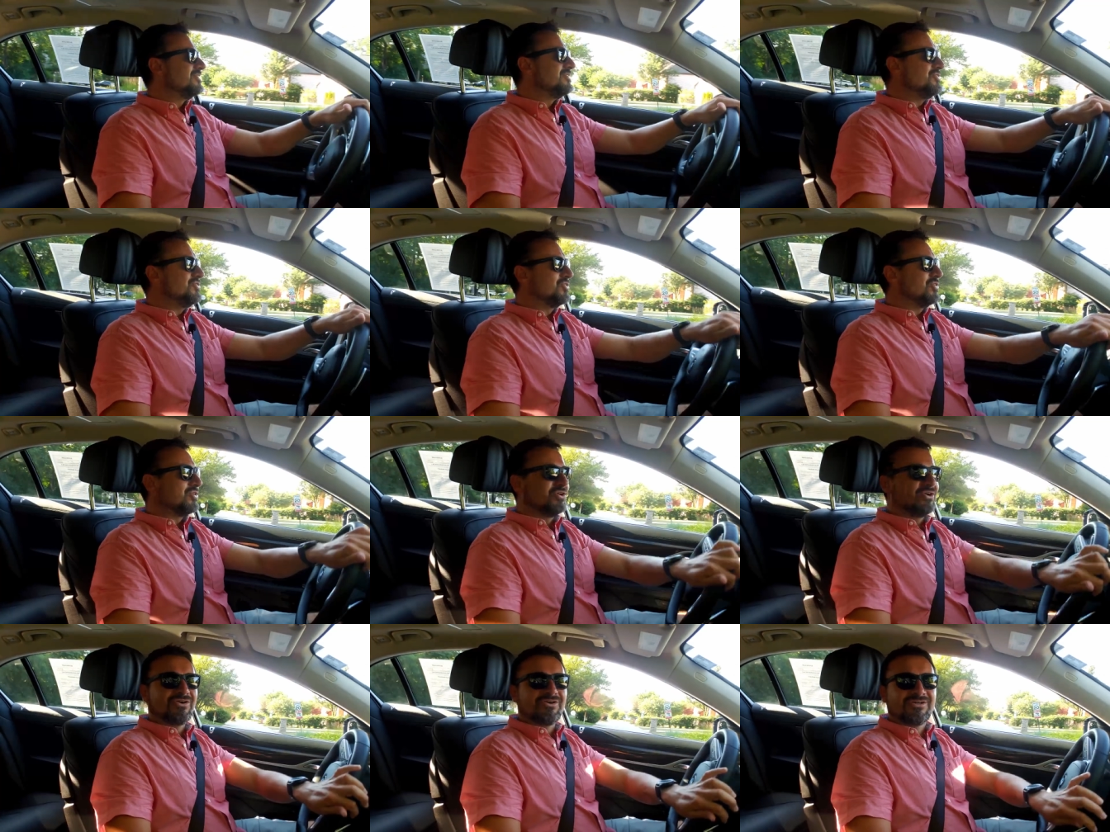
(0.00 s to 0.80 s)

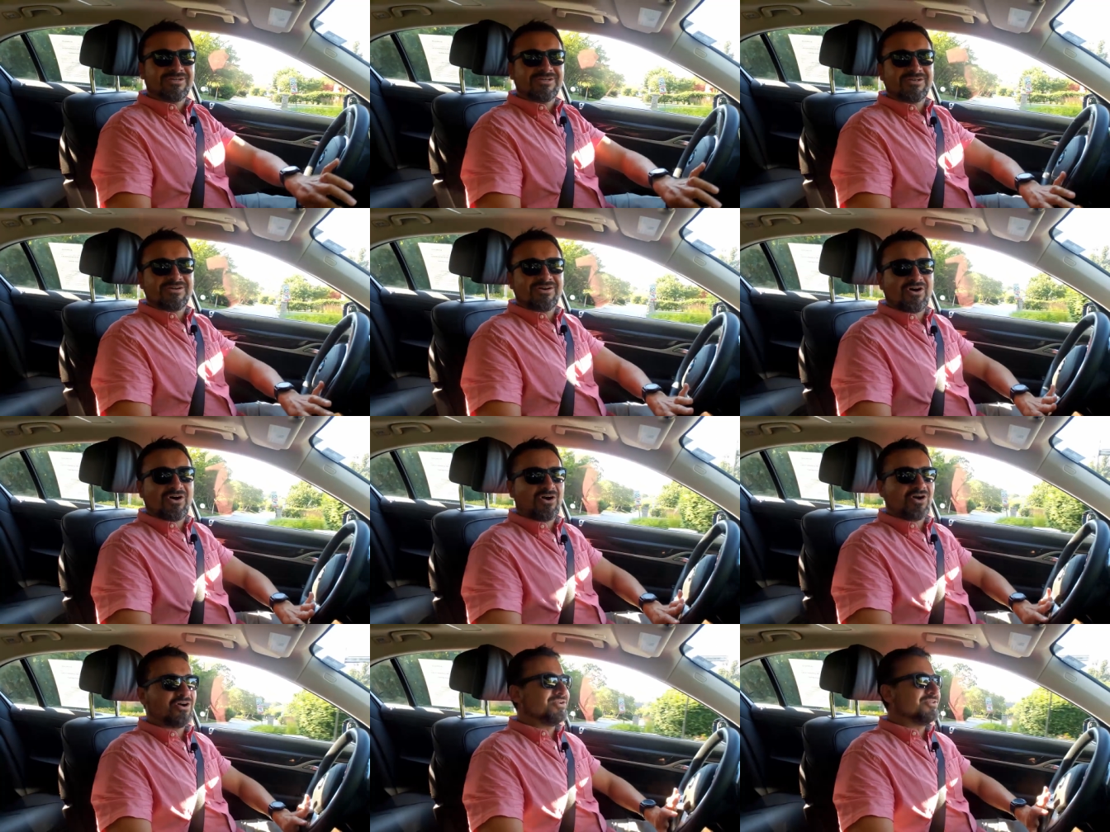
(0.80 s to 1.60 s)
your
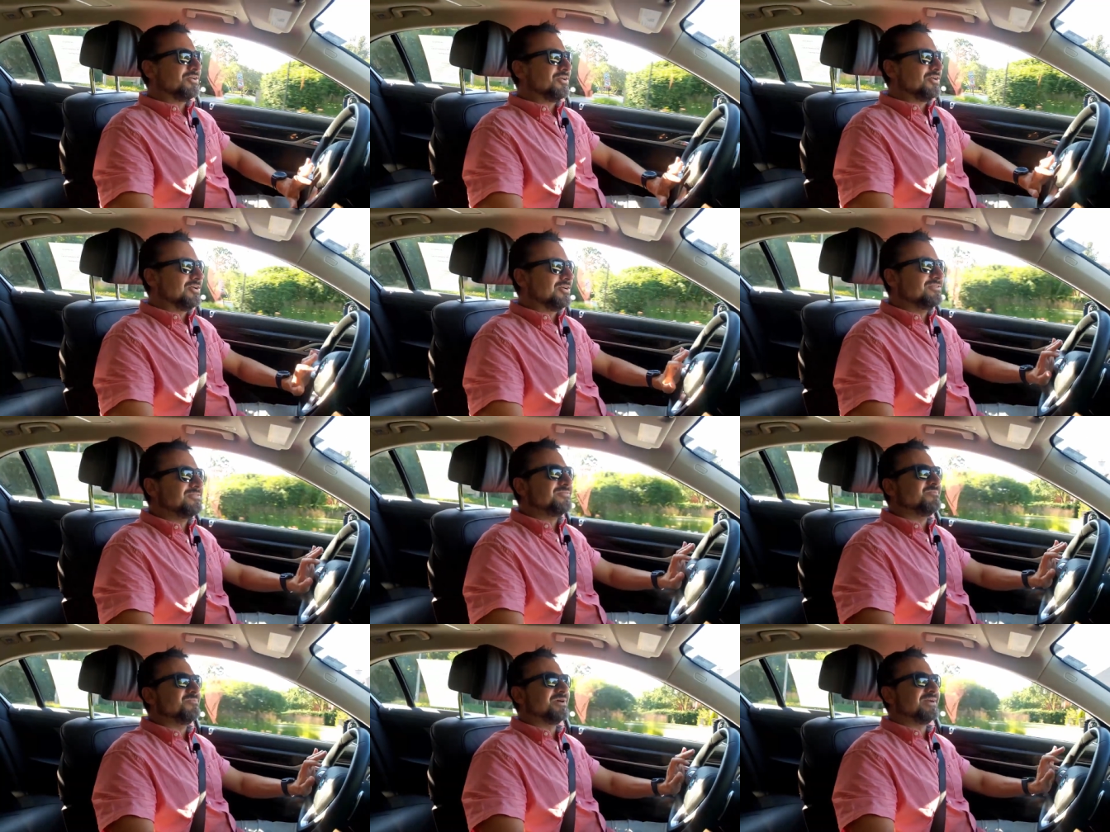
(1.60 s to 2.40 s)

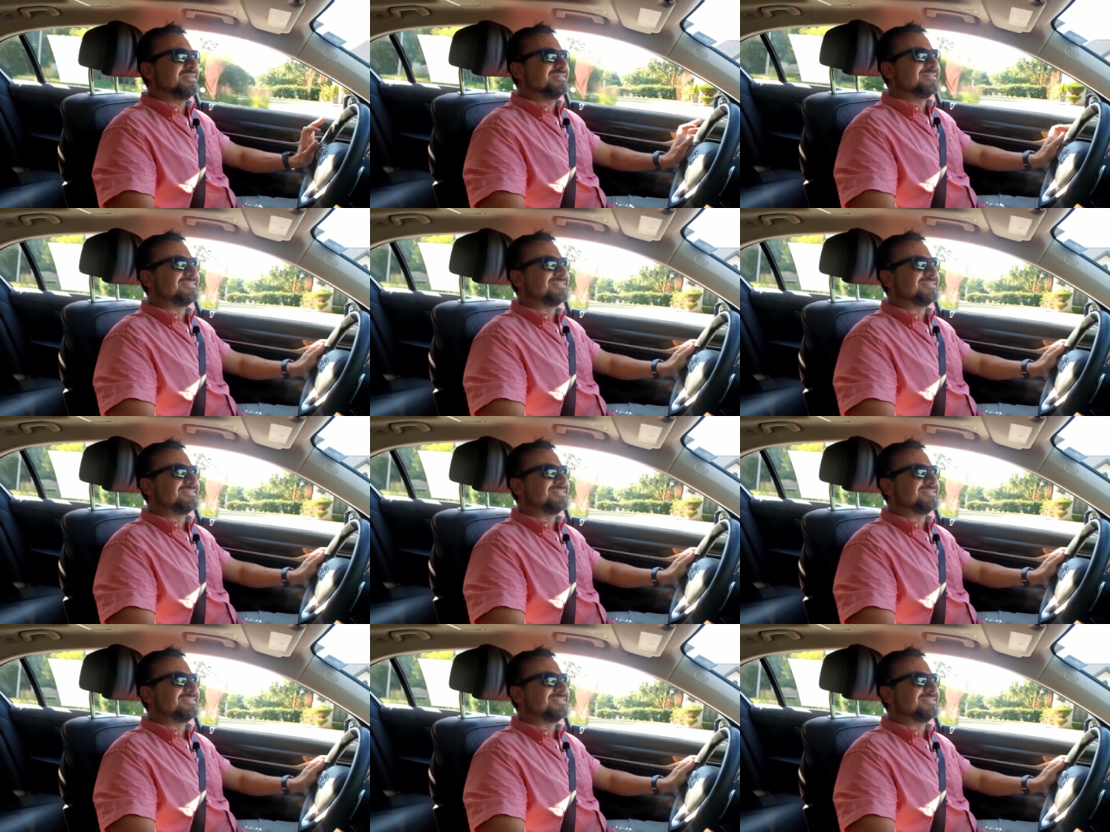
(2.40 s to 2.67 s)
hard-earned money.